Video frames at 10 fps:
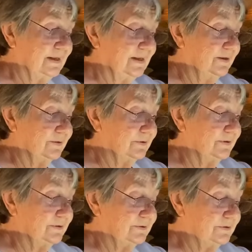in
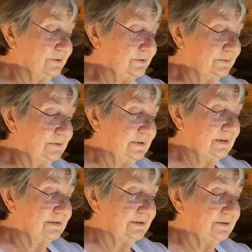order to
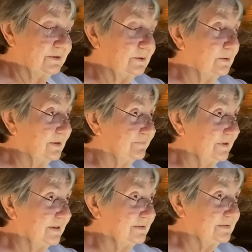let go of
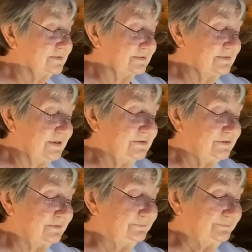tightness and
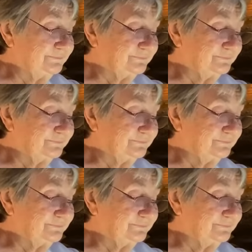tension.